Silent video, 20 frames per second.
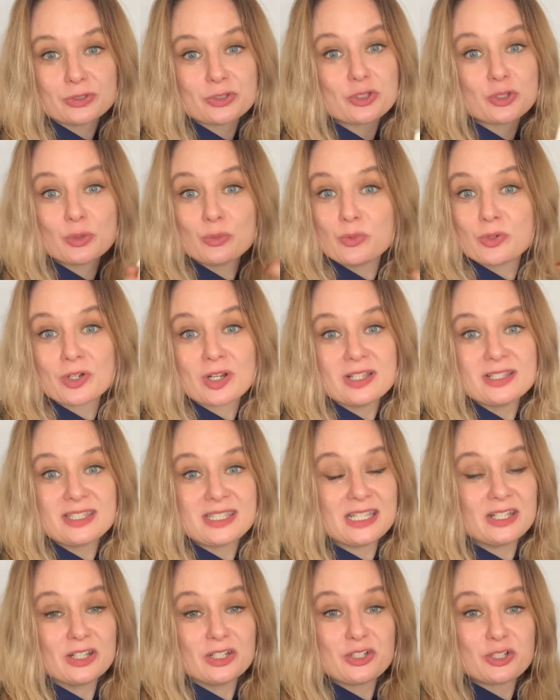So what I
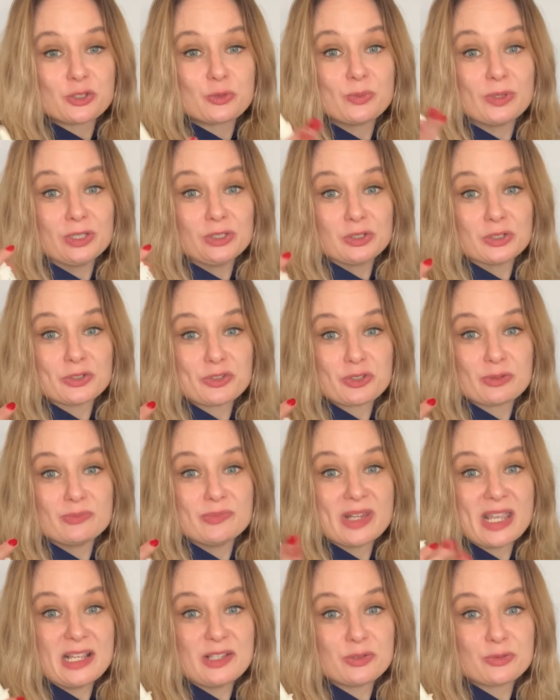did, I just went and got some
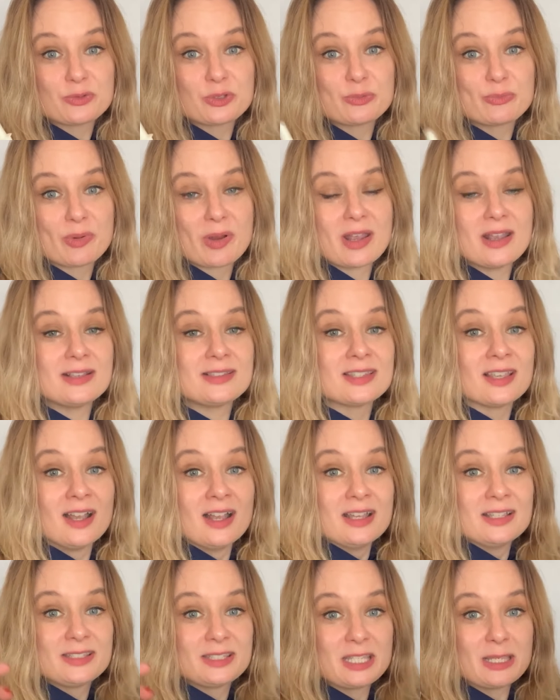nasal sprays,
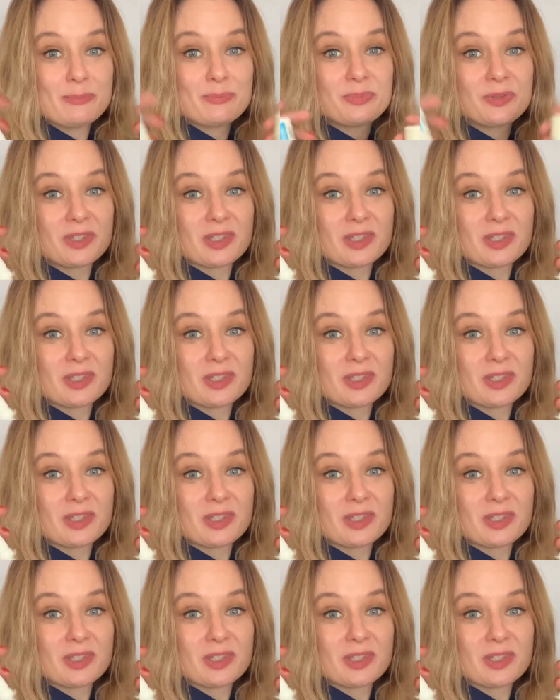tipped